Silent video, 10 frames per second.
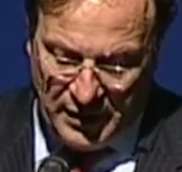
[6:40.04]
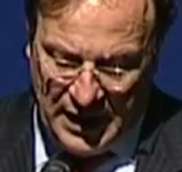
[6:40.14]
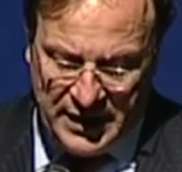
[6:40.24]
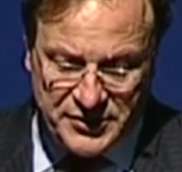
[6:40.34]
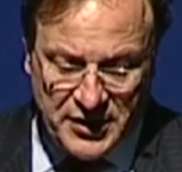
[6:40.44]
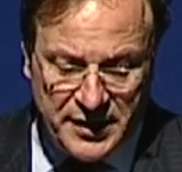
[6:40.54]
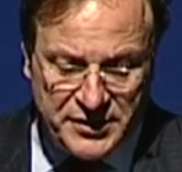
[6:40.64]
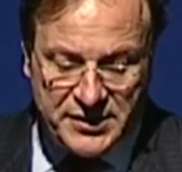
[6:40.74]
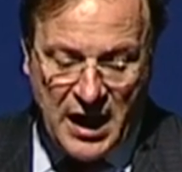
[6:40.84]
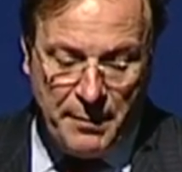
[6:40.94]
and his
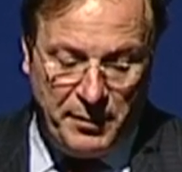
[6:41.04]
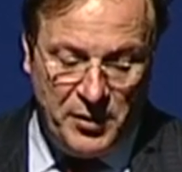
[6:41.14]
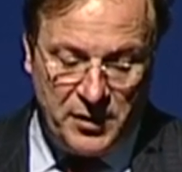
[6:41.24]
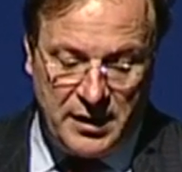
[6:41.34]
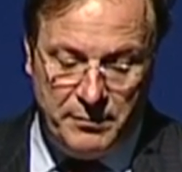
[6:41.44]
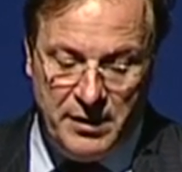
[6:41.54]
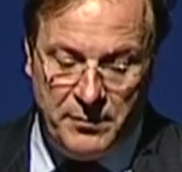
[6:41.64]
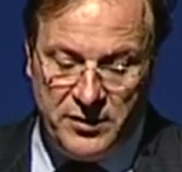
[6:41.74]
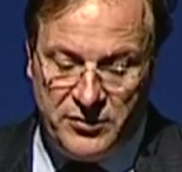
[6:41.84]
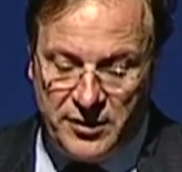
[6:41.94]
unstoppable
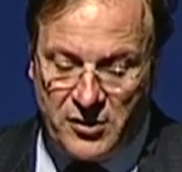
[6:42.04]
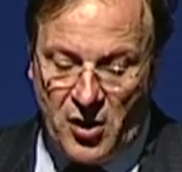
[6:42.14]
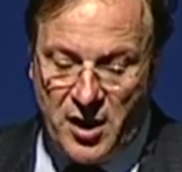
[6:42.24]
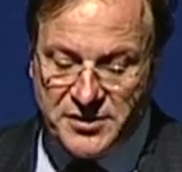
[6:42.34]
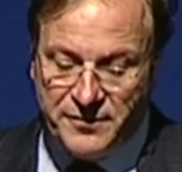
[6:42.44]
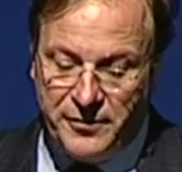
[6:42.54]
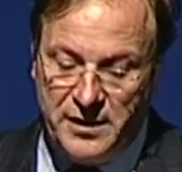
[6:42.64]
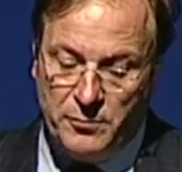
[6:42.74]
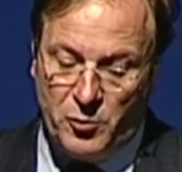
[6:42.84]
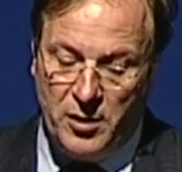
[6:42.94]
commitment to the cause of
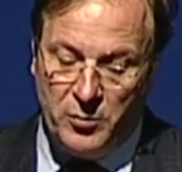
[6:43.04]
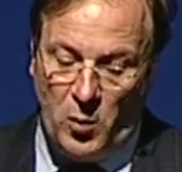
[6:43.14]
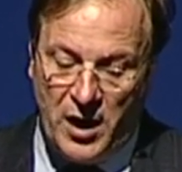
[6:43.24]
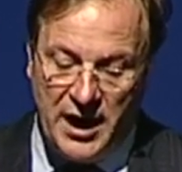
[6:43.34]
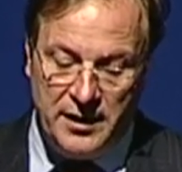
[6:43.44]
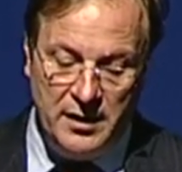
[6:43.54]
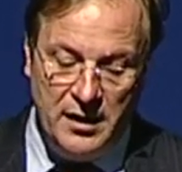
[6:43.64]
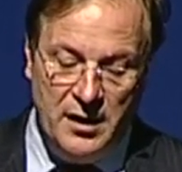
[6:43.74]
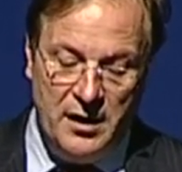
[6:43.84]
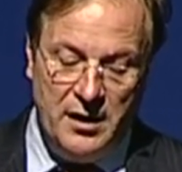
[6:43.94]
freedom worldwide.
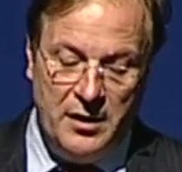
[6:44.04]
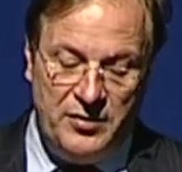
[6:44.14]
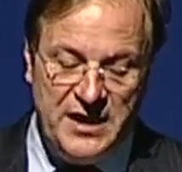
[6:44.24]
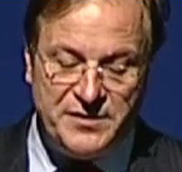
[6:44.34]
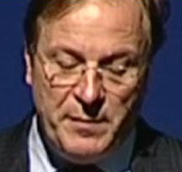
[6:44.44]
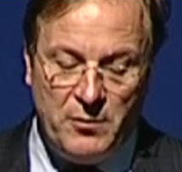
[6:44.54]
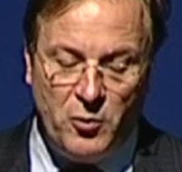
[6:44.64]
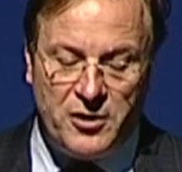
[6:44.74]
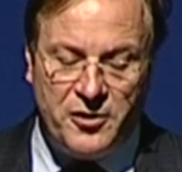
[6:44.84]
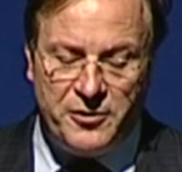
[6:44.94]
These men
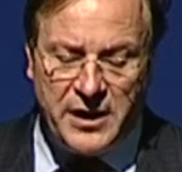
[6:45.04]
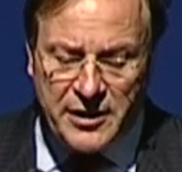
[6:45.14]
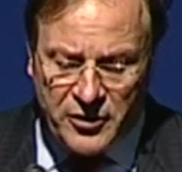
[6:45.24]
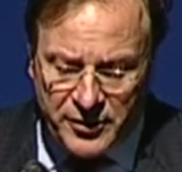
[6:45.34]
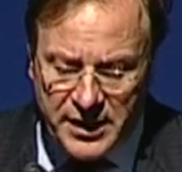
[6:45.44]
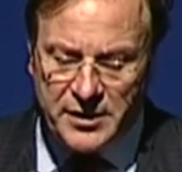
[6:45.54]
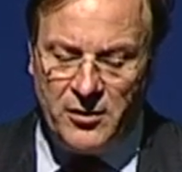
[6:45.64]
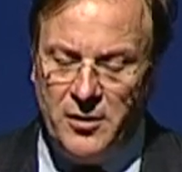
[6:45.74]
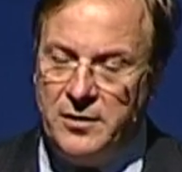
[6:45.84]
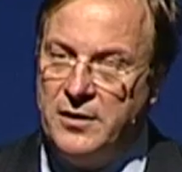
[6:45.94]
were cri
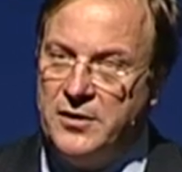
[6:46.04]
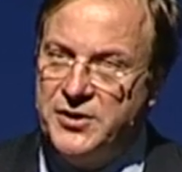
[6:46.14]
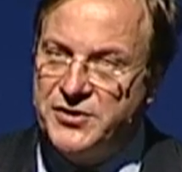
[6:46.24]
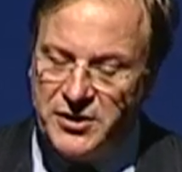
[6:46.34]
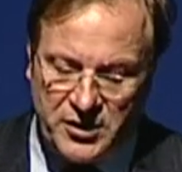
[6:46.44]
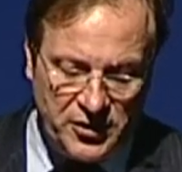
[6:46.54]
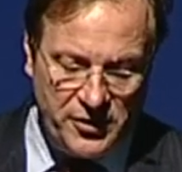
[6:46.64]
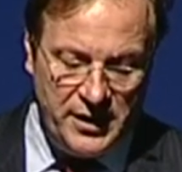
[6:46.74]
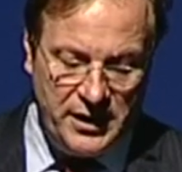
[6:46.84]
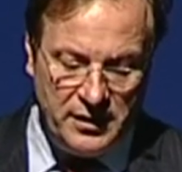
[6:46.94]
critical to
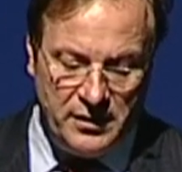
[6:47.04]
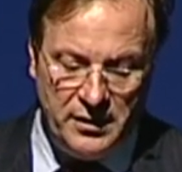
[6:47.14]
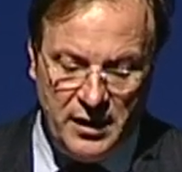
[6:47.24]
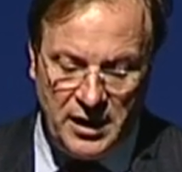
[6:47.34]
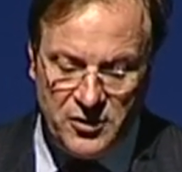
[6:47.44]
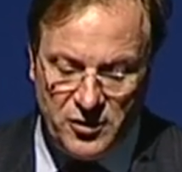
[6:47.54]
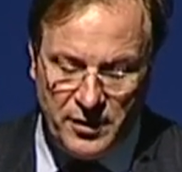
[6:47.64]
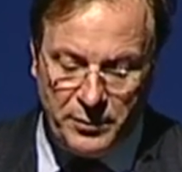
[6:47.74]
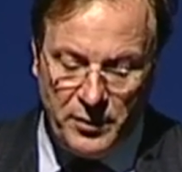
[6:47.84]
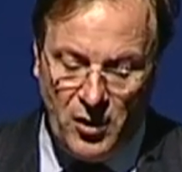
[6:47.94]
securing a
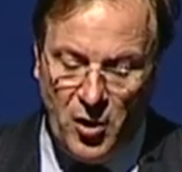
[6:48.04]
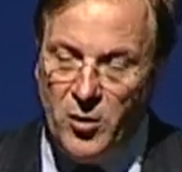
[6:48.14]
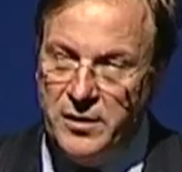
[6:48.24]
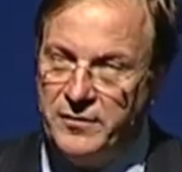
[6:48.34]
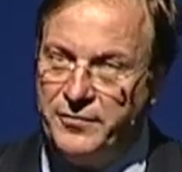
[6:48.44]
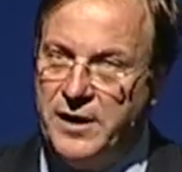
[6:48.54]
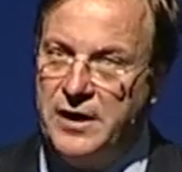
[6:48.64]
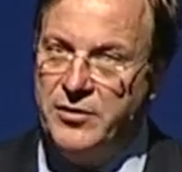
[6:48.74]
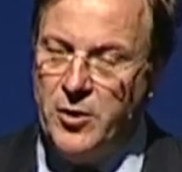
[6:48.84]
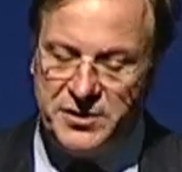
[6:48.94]
Europe whole and
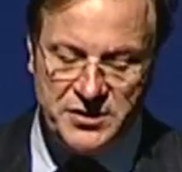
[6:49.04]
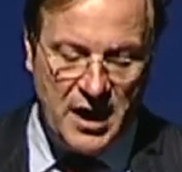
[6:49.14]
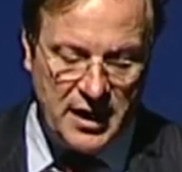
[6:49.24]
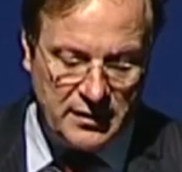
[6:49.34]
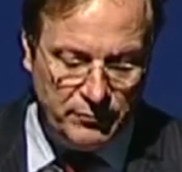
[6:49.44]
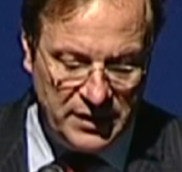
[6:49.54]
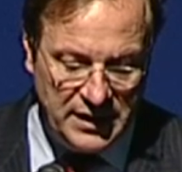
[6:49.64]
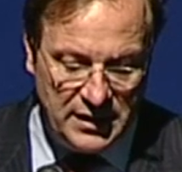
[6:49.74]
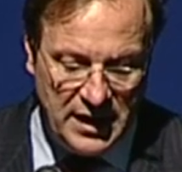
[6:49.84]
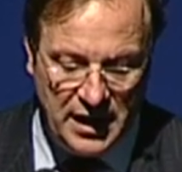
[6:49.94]
free, though it's not
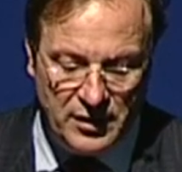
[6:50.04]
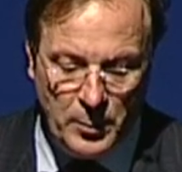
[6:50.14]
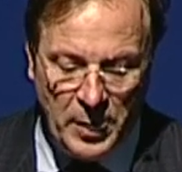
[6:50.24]
complete yet.